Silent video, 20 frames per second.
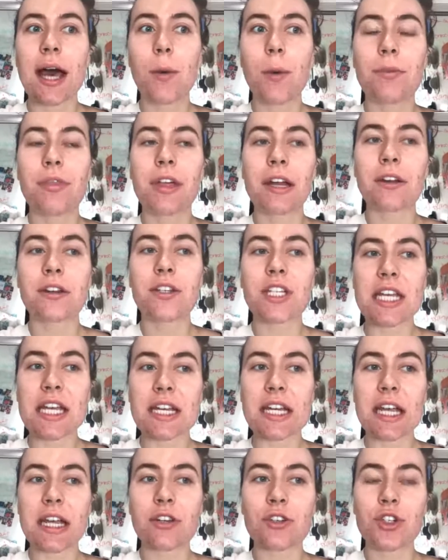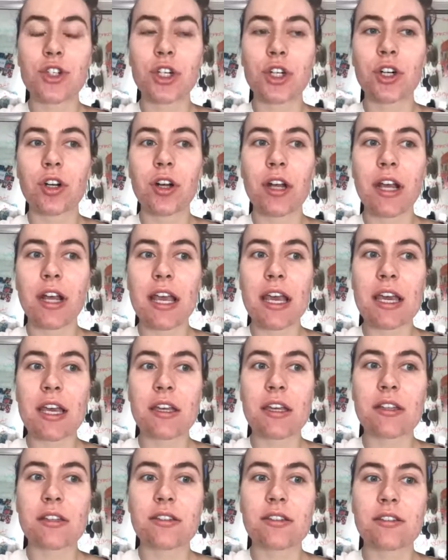help their teenager
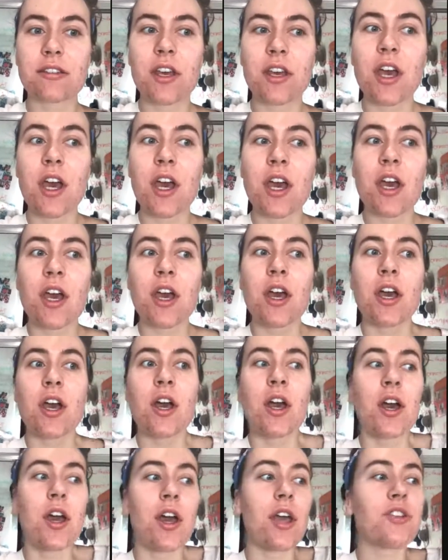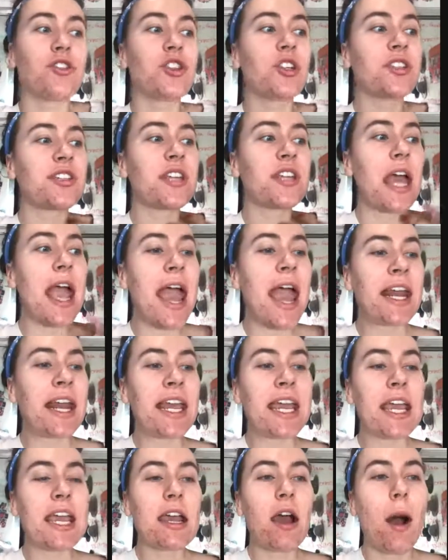is just
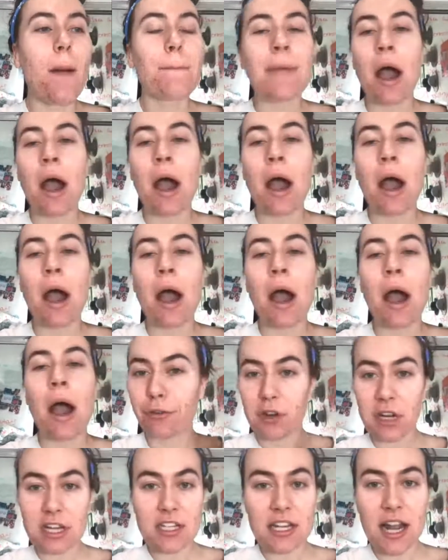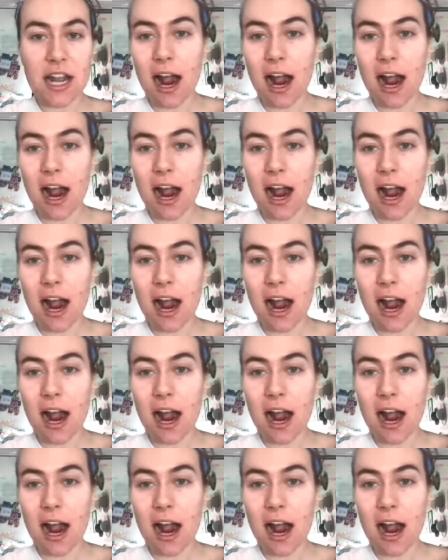any amount of free